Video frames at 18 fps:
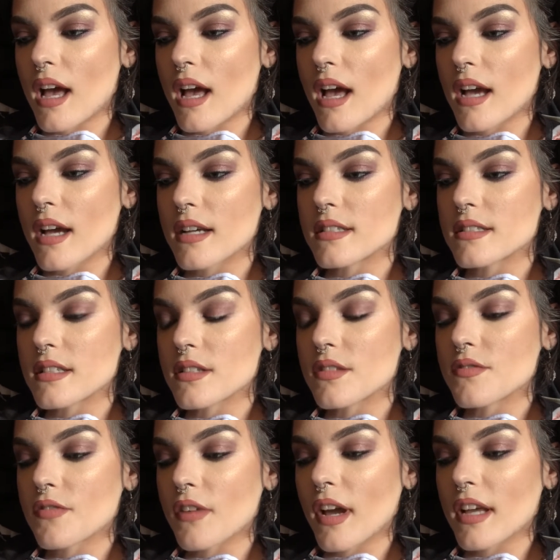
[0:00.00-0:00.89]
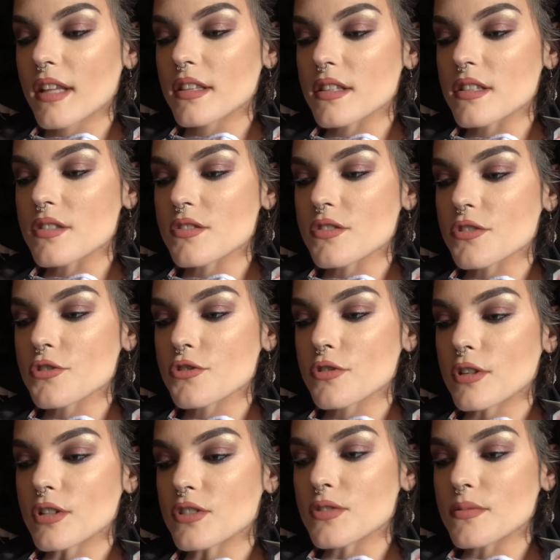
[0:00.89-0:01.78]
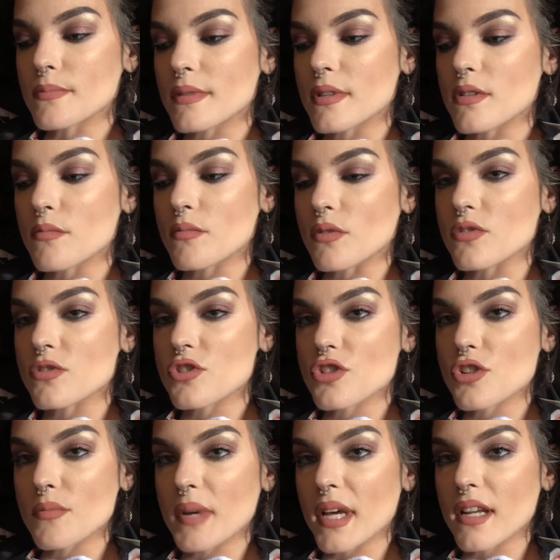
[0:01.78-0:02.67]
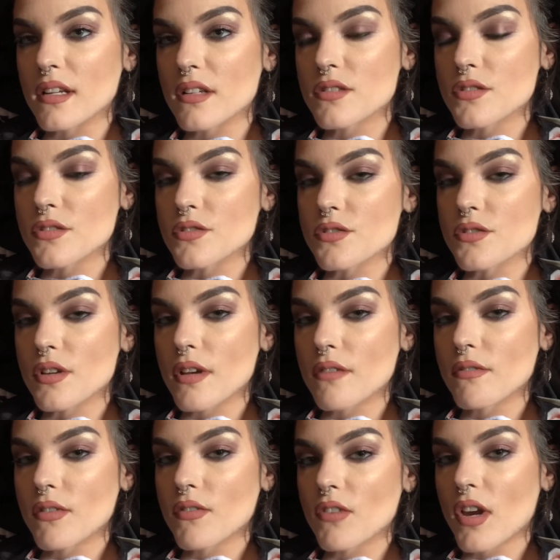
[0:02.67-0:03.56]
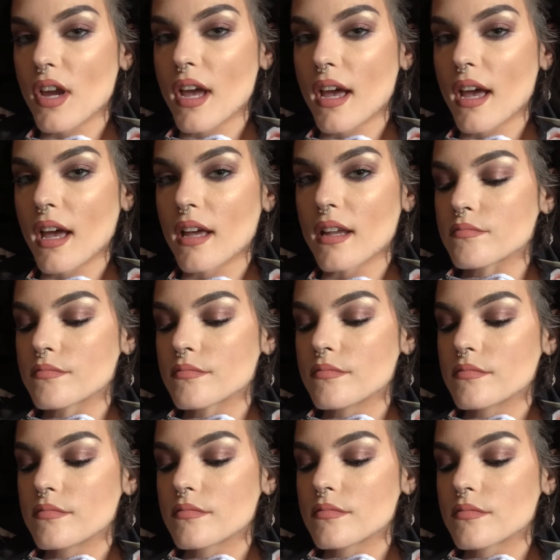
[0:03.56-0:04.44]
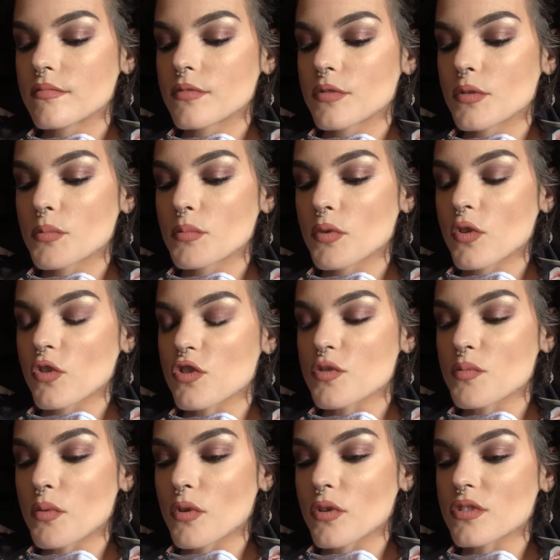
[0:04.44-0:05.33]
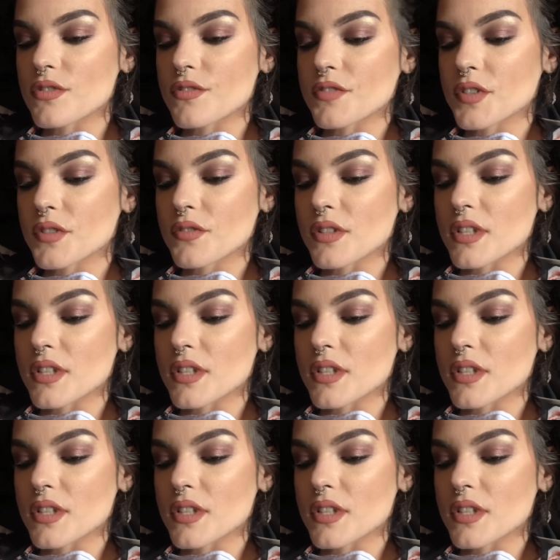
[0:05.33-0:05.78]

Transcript: I did find this surgery to be the most traumatic surgery I've ever had for multiple different